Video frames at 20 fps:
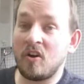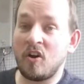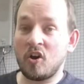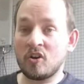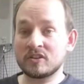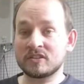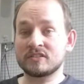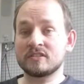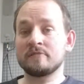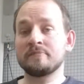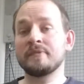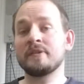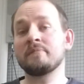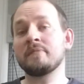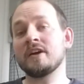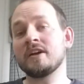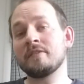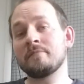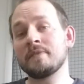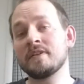awesome in
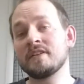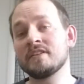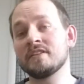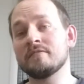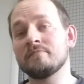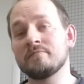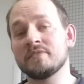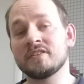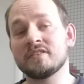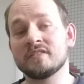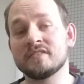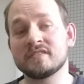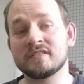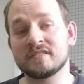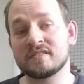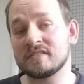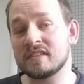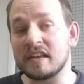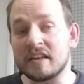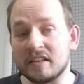my opinion
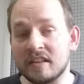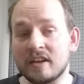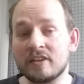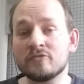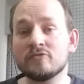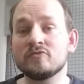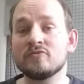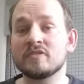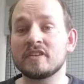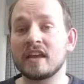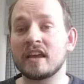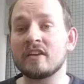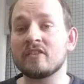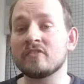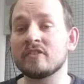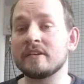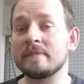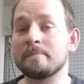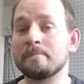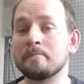because they allow you to
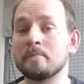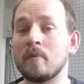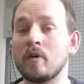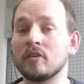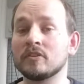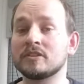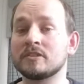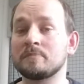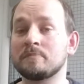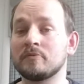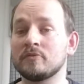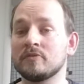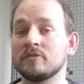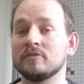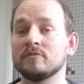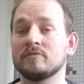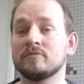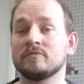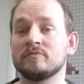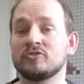carry
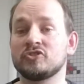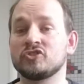multiple